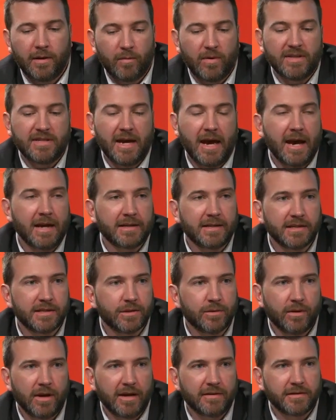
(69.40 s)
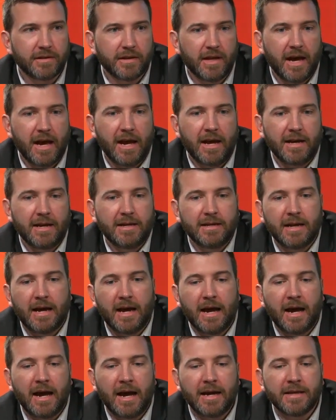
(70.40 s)
I went to acting school after that. And
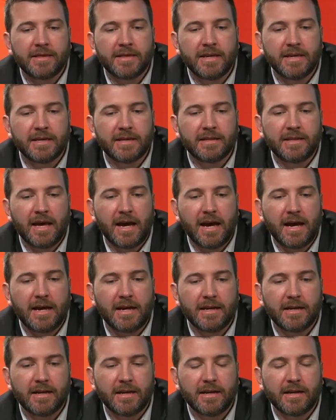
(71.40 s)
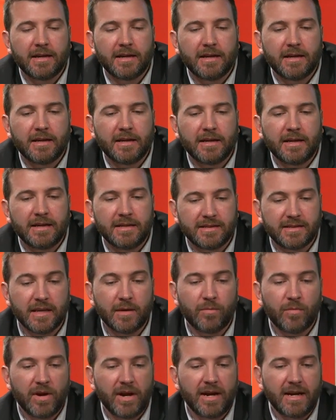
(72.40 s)
I think that in
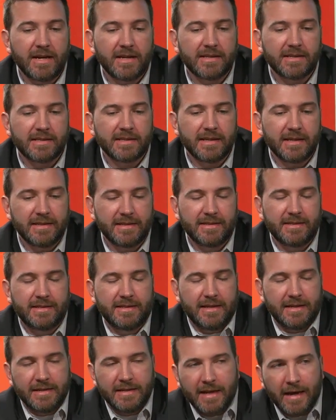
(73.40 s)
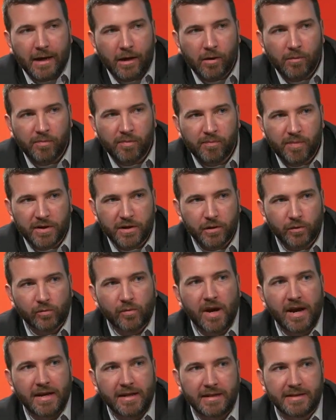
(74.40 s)
some ways it didn't help, but you're
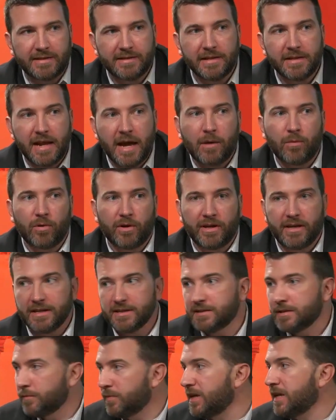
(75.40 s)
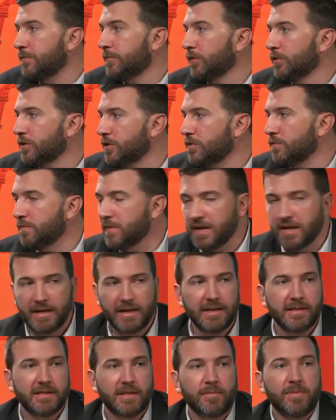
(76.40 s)
right, it's the networking, it's the people you
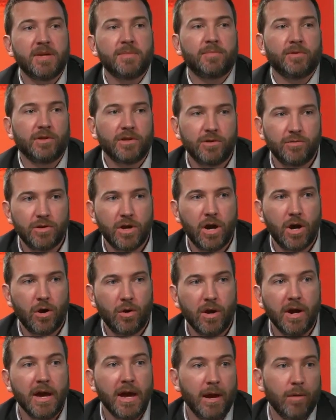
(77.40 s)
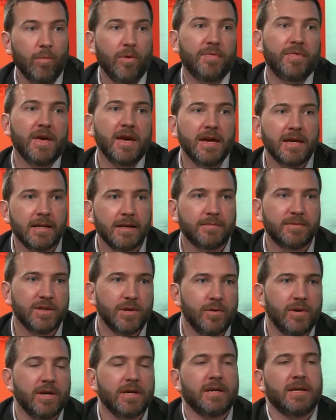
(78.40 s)
meet, it's the people you know, and what they end up
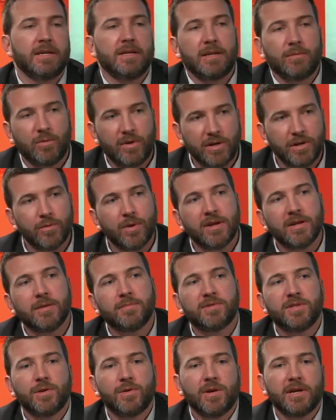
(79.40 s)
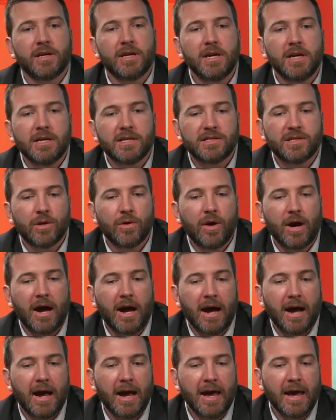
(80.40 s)
doing and what you end up doing. So,
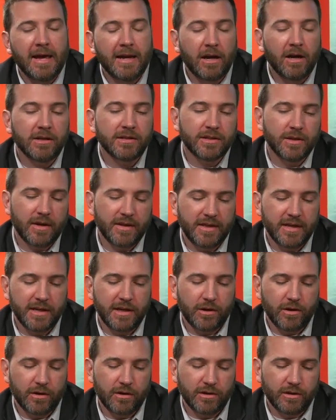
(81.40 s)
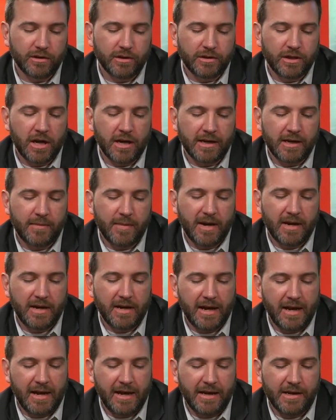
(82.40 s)
and also I think you're talking about
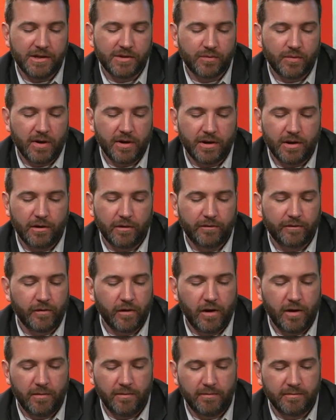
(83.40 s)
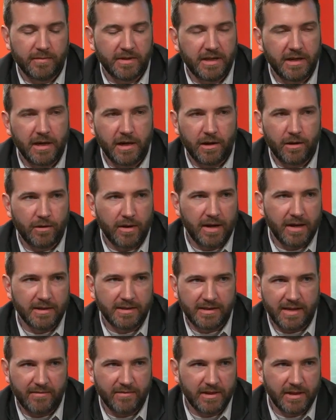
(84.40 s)
an age where you're from, you know,
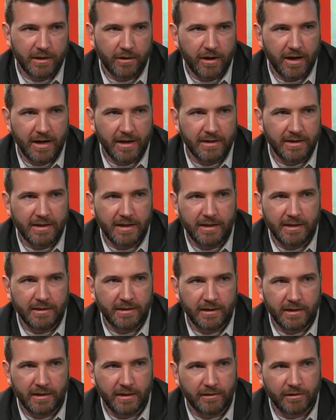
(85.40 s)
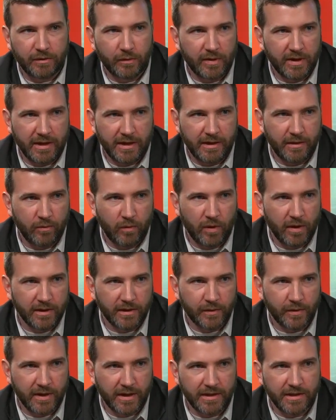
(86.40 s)
17 or 18 to
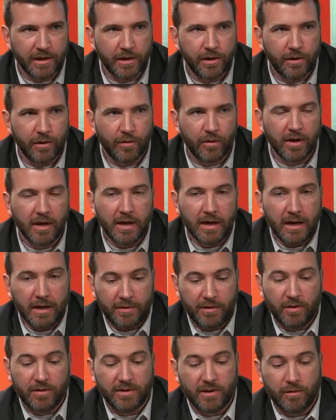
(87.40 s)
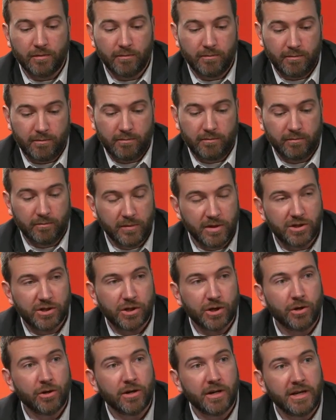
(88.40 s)
21, 22. Those are
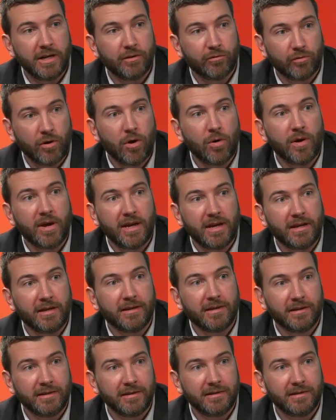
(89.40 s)
maturity growing